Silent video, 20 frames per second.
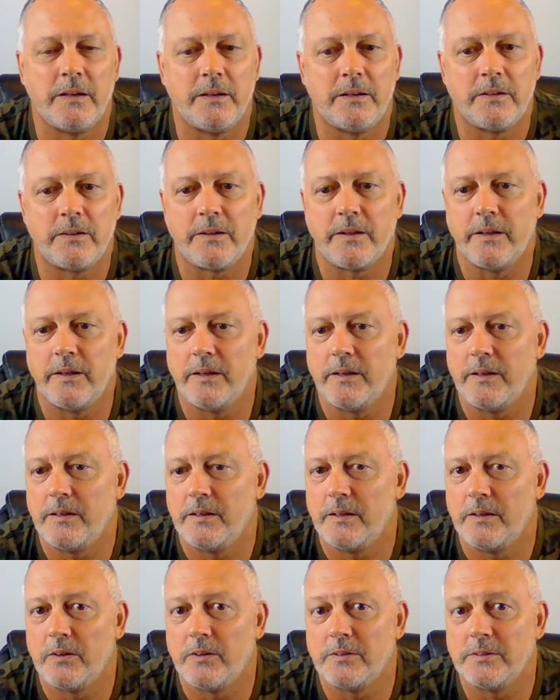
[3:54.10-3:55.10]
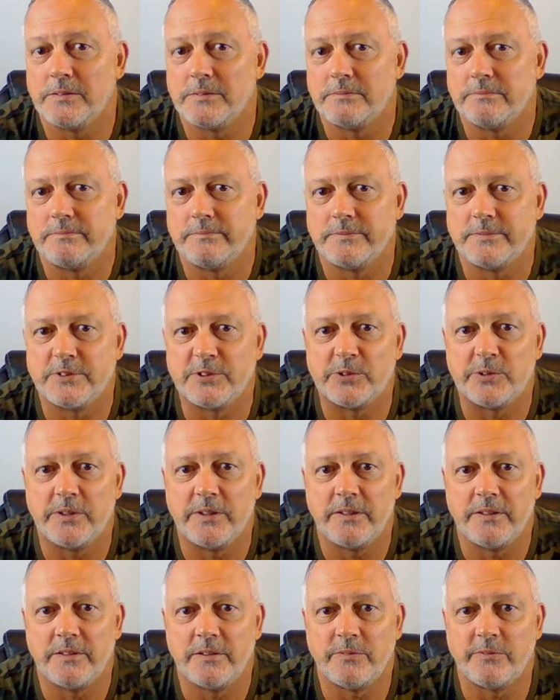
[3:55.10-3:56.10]
Okay,
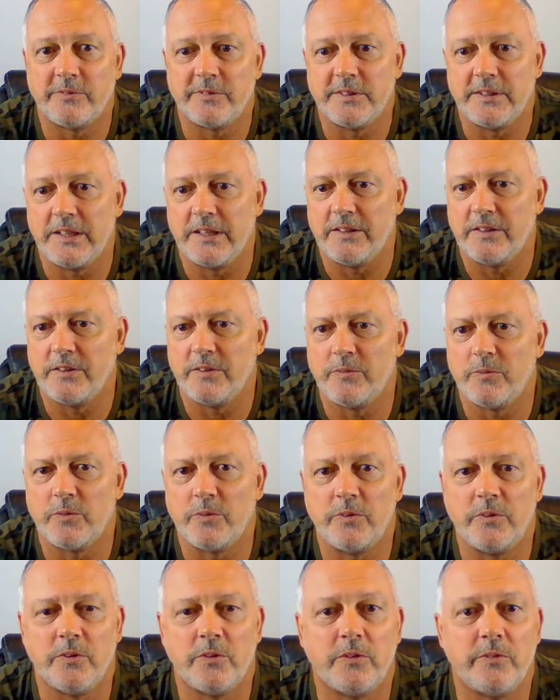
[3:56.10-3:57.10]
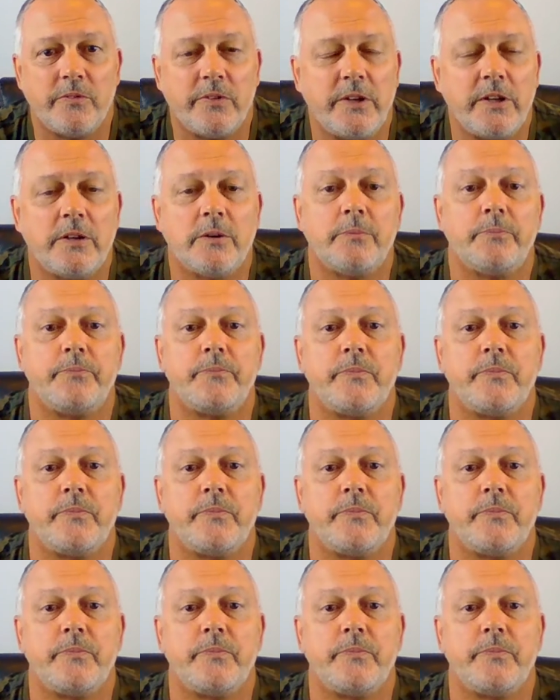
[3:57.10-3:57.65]
sorry, hopefully I didn't ruin the whole video.